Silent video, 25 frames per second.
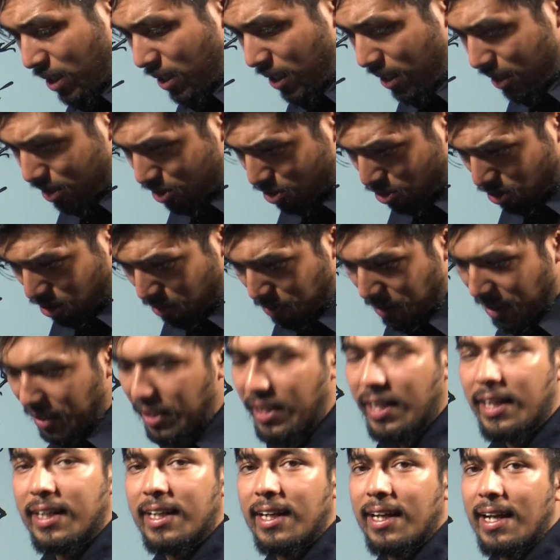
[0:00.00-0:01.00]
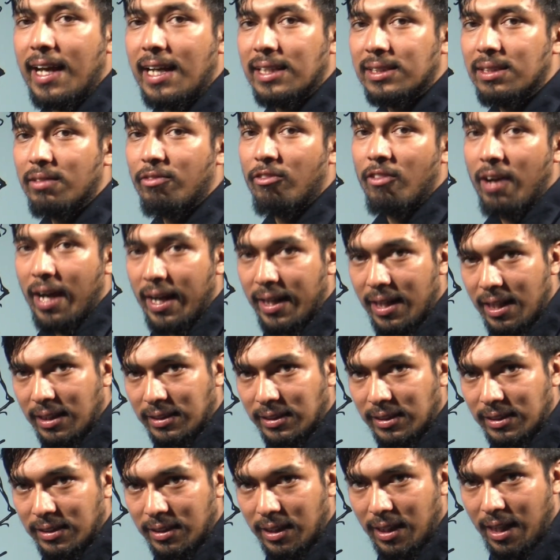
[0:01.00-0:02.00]
It should be treated as a
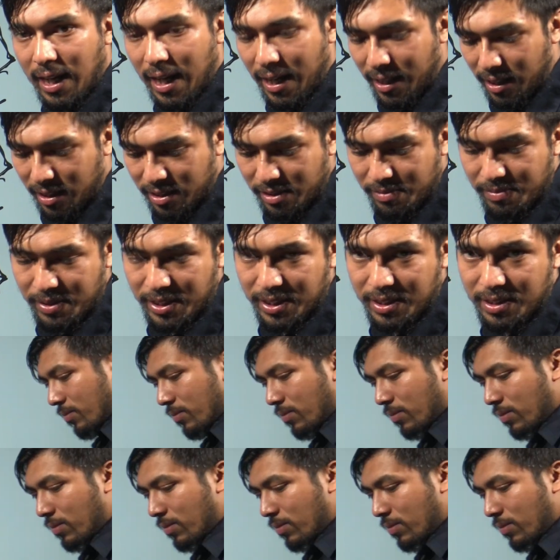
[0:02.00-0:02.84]
financing arrangement.